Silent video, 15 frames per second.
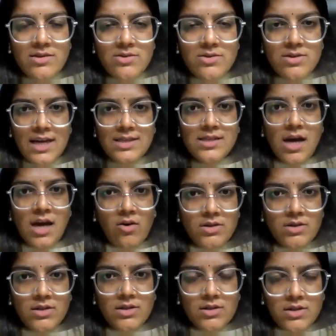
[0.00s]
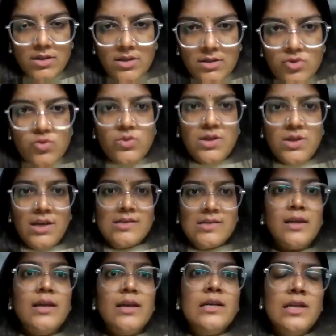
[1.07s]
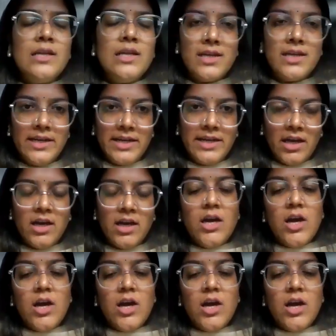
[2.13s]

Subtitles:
So that's how the two things are integrating.